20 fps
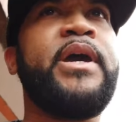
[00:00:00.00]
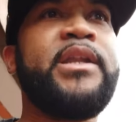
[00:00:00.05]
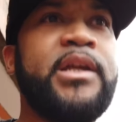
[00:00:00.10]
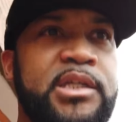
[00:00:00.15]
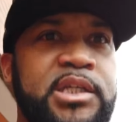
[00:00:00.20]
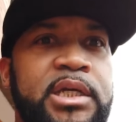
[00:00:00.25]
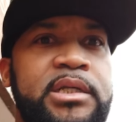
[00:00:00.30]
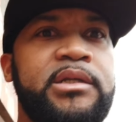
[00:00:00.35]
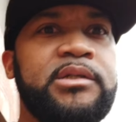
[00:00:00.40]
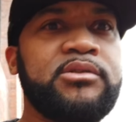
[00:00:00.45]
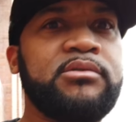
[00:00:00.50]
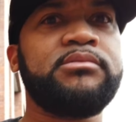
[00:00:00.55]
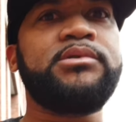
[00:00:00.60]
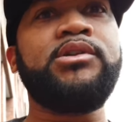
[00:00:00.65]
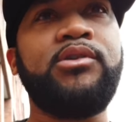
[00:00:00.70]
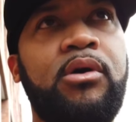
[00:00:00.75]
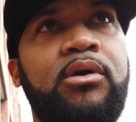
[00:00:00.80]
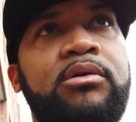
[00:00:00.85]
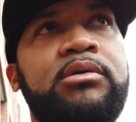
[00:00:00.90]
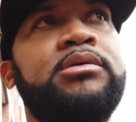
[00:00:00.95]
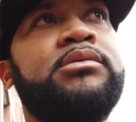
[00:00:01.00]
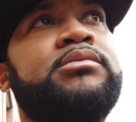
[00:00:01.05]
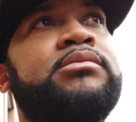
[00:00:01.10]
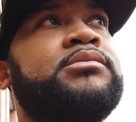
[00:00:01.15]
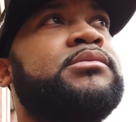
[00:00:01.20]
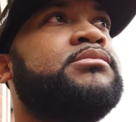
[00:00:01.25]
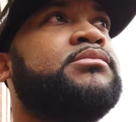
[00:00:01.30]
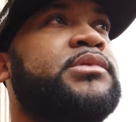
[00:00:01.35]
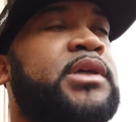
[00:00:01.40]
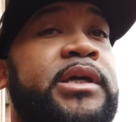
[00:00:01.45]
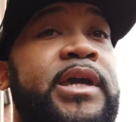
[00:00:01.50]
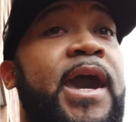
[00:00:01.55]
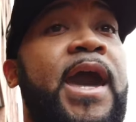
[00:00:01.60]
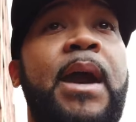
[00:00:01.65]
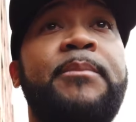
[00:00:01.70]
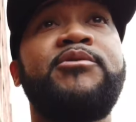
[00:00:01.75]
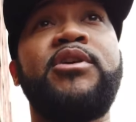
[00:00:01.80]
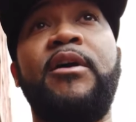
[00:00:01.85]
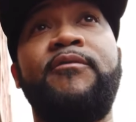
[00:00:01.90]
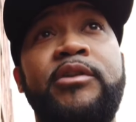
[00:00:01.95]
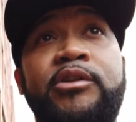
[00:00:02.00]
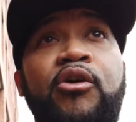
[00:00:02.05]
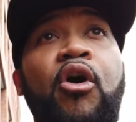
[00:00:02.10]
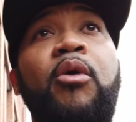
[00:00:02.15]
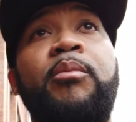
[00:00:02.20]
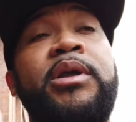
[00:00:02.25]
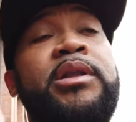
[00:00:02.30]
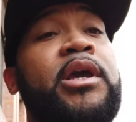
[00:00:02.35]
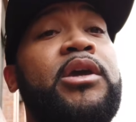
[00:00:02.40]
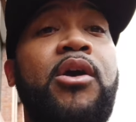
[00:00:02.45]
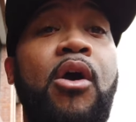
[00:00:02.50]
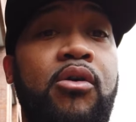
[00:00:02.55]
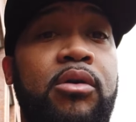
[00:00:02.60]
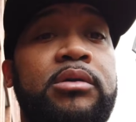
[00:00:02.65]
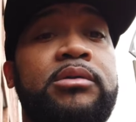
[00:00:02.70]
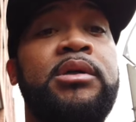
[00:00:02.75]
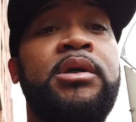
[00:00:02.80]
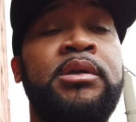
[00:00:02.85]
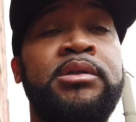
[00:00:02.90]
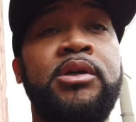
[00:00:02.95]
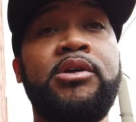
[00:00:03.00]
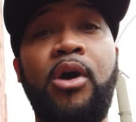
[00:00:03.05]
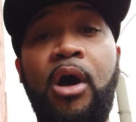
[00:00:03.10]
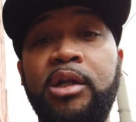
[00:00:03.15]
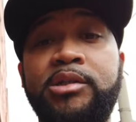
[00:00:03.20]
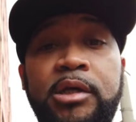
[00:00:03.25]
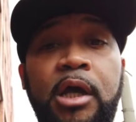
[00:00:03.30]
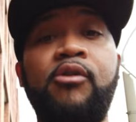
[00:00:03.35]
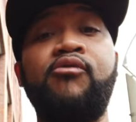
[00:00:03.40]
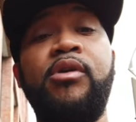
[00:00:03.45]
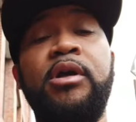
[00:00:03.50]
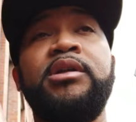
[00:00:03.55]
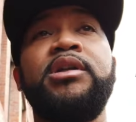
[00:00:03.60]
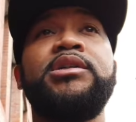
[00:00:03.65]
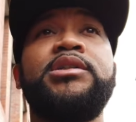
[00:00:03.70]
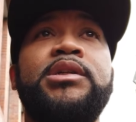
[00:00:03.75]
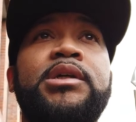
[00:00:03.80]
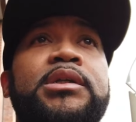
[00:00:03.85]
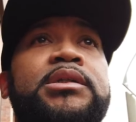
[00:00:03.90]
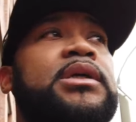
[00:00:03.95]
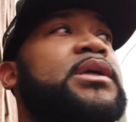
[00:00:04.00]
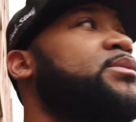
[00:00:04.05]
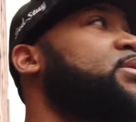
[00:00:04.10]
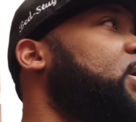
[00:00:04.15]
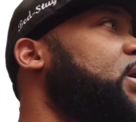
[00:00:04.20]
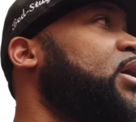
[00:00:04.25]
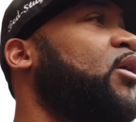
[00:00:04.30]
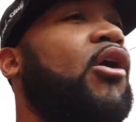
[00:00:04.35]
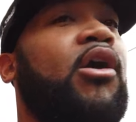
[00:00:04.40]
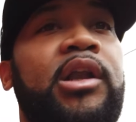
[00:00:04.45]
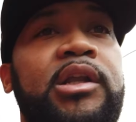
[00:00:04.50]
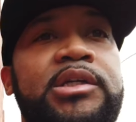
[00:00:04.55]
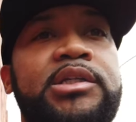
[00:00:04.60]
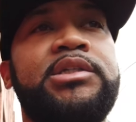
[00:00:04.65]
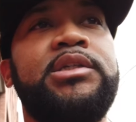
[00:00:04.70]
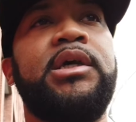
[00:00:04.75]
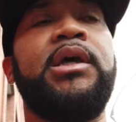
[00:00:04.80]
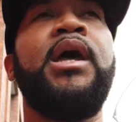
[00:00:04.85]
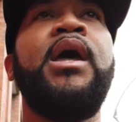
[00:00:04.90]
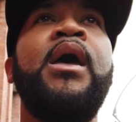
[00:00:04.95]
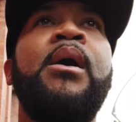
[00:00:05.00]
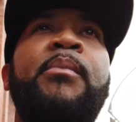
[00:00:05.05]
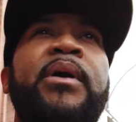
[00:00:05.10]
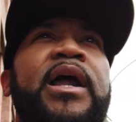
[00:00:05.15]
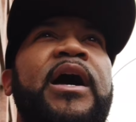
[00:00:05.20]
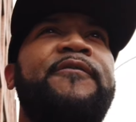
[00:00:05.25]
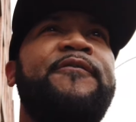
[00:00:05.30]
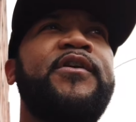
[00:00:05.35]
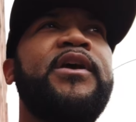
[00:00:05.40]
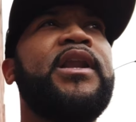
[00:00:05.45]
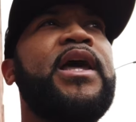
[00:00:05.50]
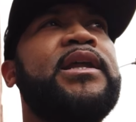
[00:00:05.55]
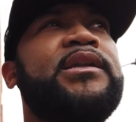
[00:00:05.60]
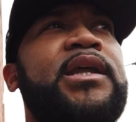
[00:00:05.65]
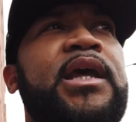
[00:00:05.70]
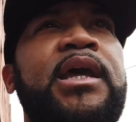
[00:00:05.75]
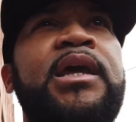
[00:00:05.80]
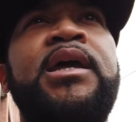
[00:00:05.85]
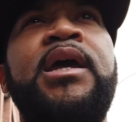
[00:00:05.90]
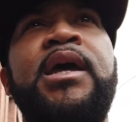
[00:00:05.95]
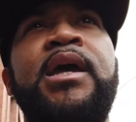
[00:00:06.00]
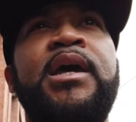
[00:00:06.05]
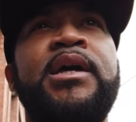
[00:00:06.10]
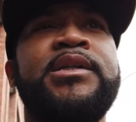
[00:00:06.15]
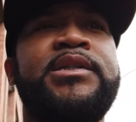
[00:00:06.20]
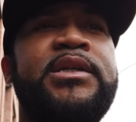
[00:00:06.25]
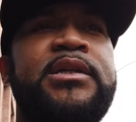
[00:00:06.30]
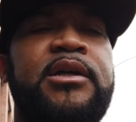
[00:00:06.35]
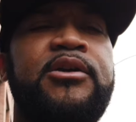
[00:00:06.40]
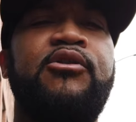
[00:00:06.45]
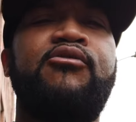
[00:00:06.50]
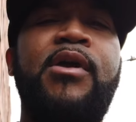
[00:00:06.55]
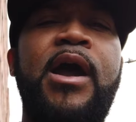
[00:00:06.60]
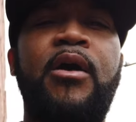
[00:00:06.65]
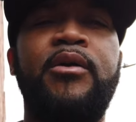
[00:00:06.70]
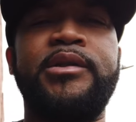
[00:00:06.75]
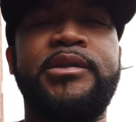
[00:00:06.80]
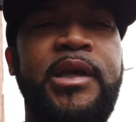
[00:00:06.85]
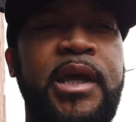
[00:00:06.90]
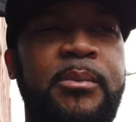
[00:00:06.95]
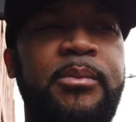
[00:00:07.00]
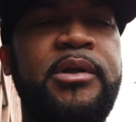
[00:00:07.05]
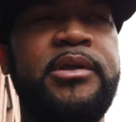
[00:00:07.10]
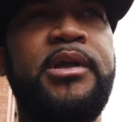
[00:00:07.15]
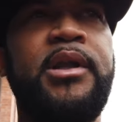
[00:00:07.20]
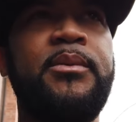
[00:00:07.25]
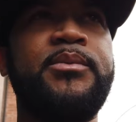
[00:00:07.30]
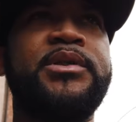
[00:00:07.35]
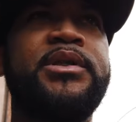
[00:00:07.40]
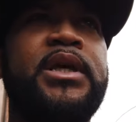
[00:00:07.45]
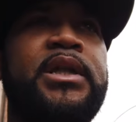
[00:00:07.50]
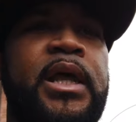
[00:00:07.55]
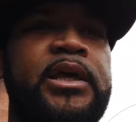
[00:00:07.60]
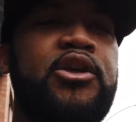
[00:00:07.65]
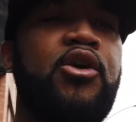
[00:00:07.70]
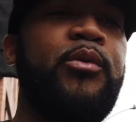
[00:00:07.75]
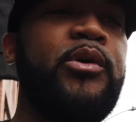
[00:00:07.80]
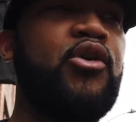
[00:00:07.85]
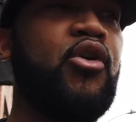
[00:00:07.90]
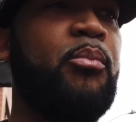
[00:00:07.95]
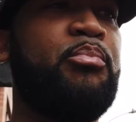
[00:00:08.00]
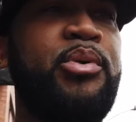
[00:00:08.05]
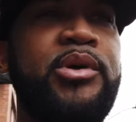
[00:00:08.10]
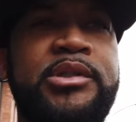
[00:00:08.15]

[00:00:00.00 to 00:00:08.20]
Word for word: Medellin is, you know, the cab driver told me, that, yo, the run this shit, you know what I'm saying, all this shit. But I feel like they sit at a round table, you know what I'm saying, like, yo, we gonna